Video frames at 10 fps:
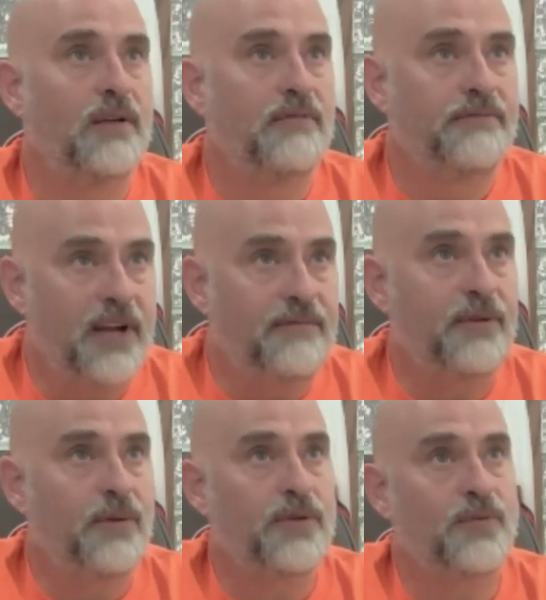Fight
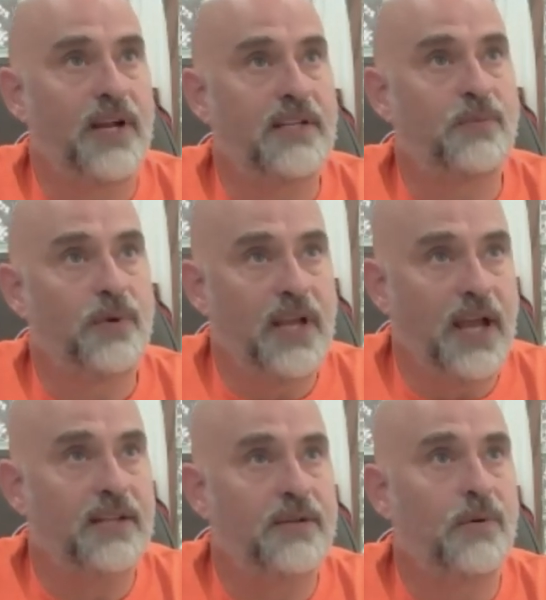for those rights. We
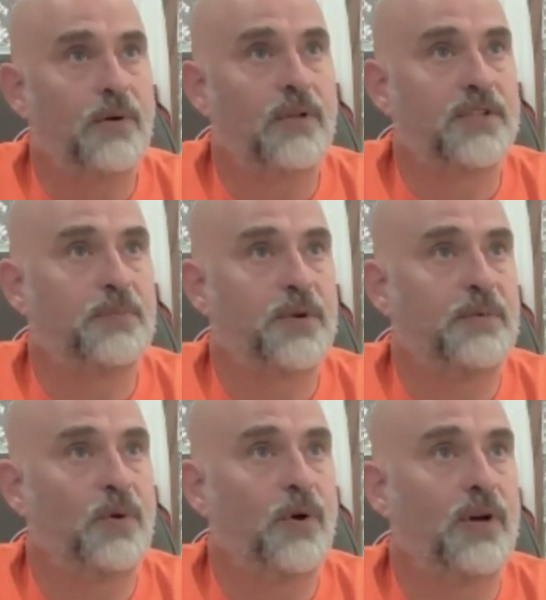had to go to the
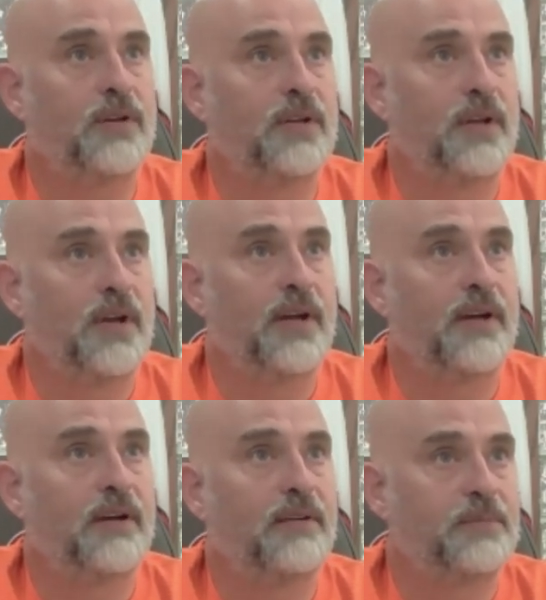Supreme Court
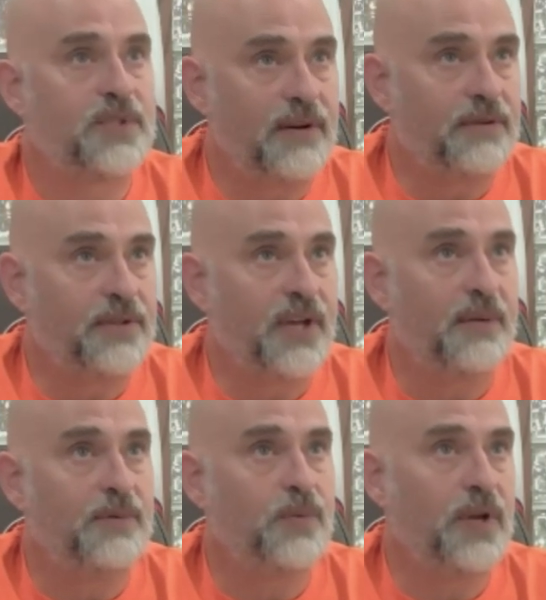several times.